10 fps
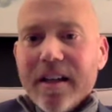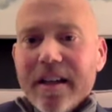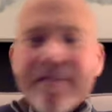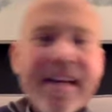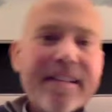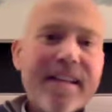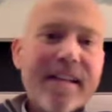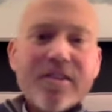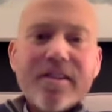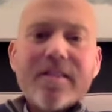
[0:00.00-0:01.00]
And if that
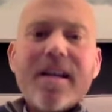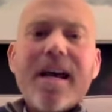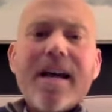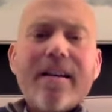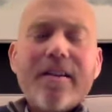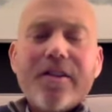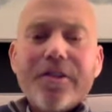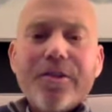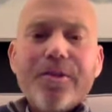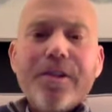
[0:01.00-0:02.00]
doctor says, no, you're
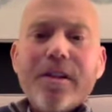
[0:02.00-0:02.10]
too young